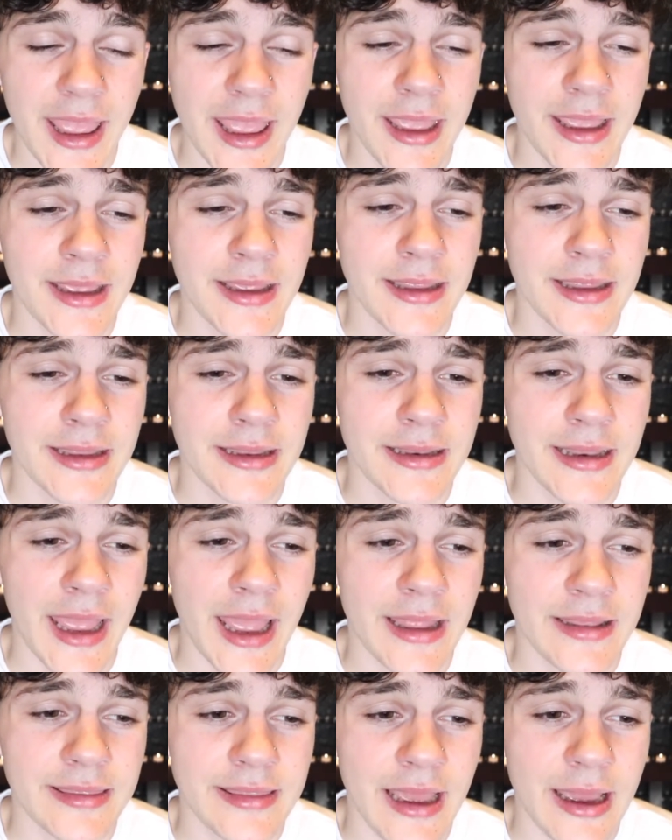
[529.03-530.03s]
And
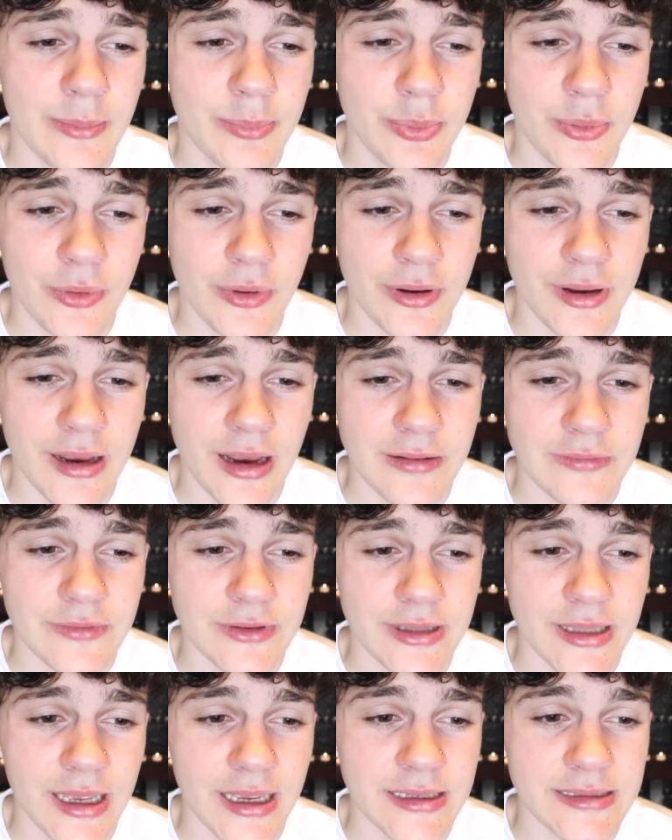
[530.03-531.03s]
at that point, I
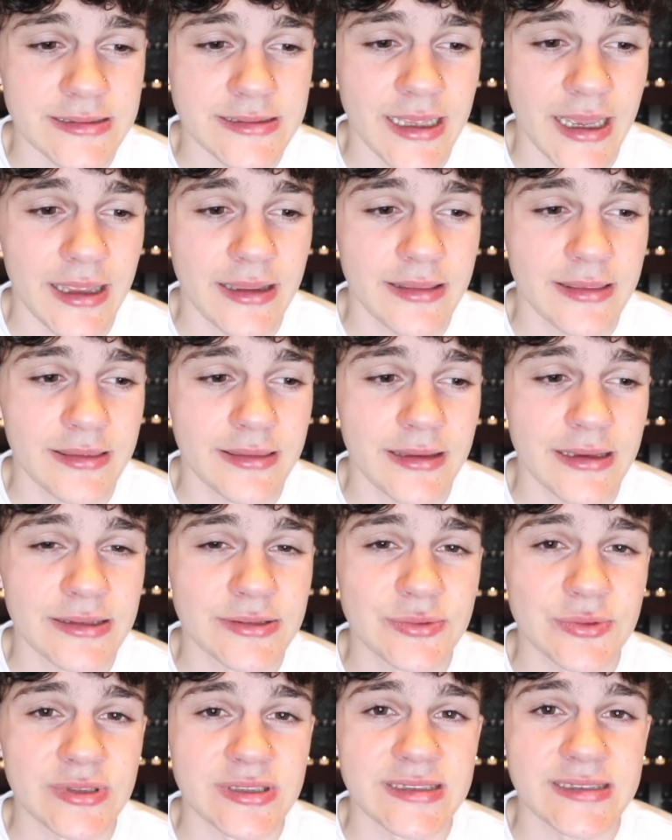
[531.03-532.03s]
realized that
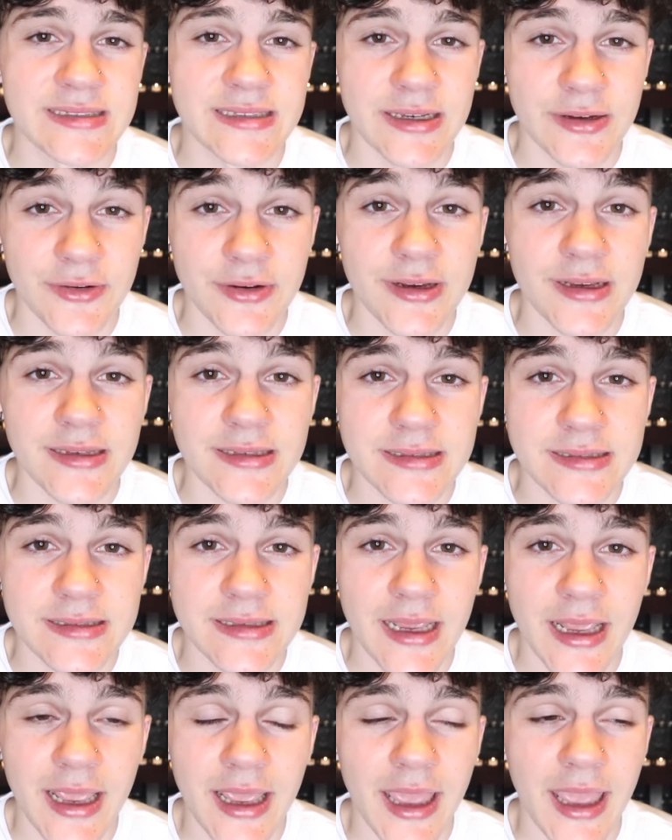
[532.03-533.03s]
this was
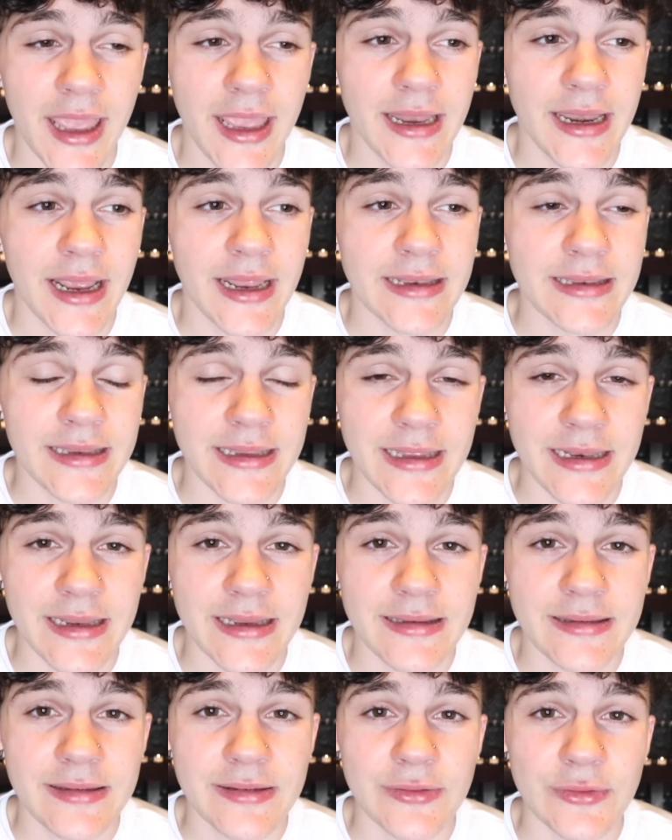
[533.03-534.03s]
serious and I
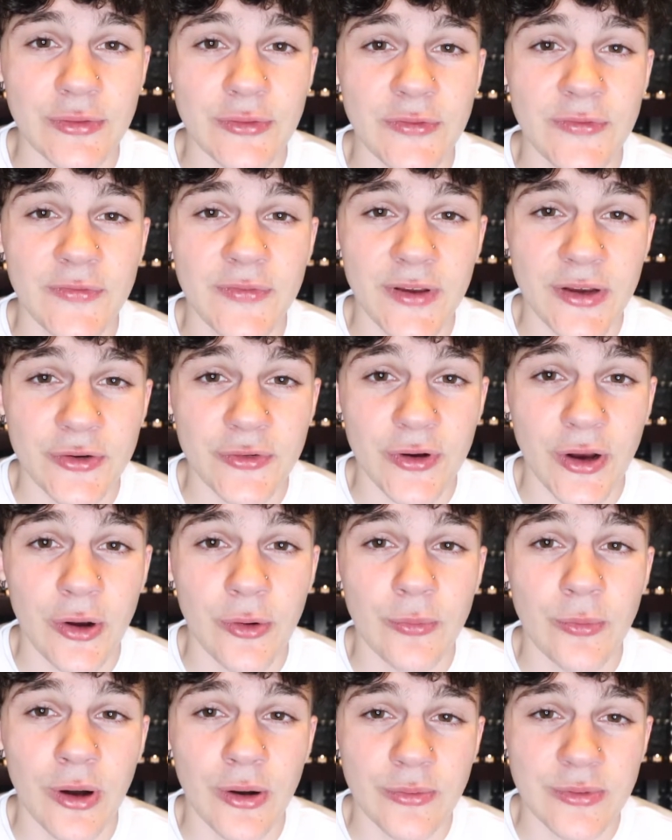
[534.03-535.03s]
needed to figure
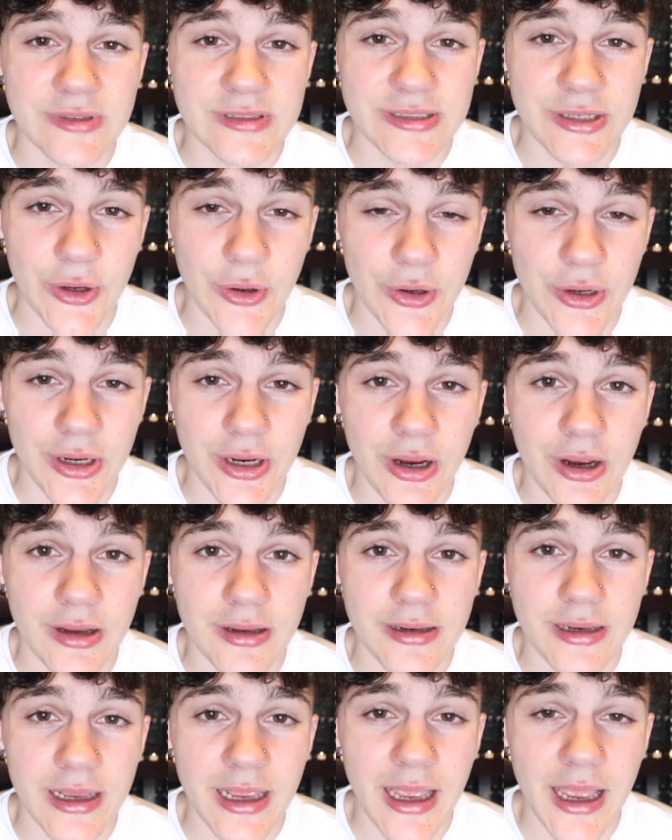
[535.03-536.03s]
out what was going
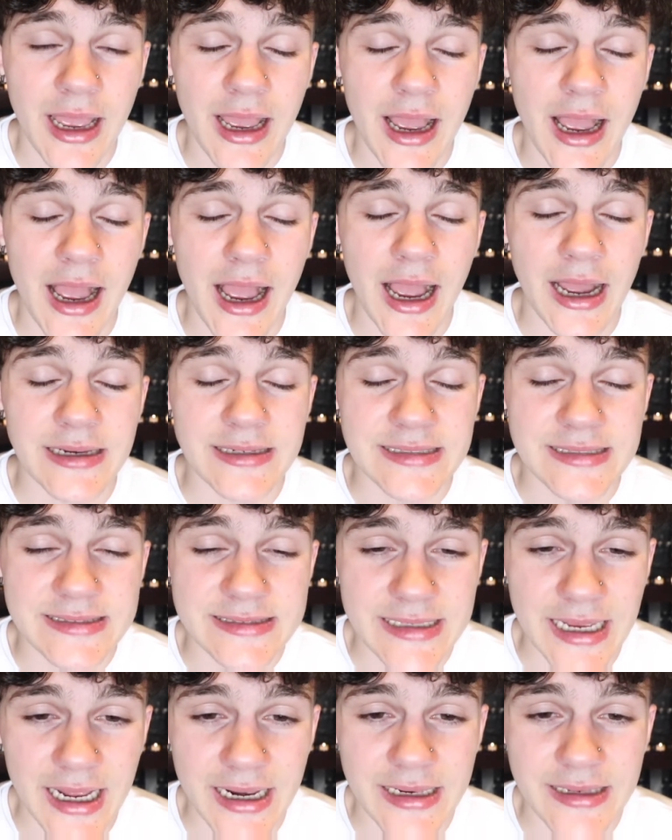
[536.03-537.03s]
on. I
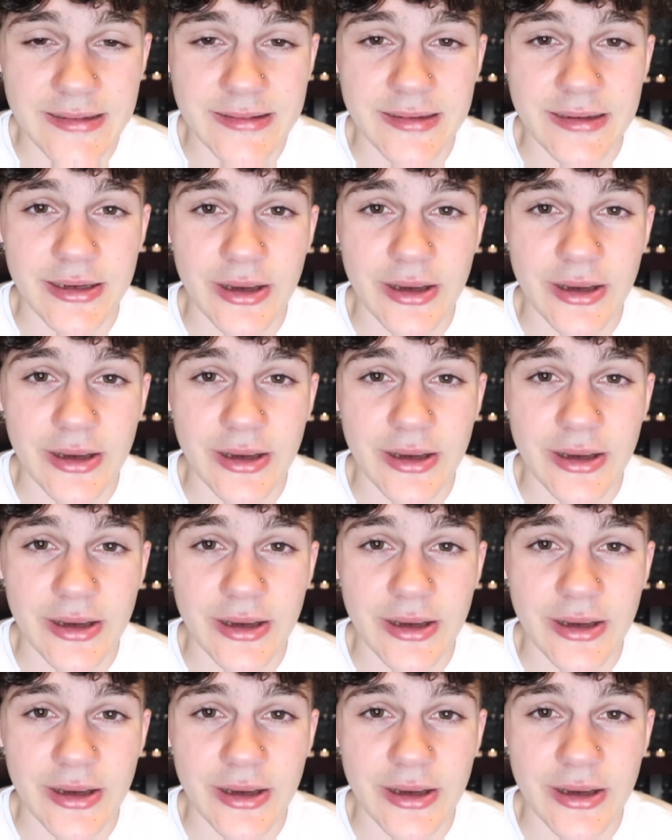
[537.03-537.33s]
decided to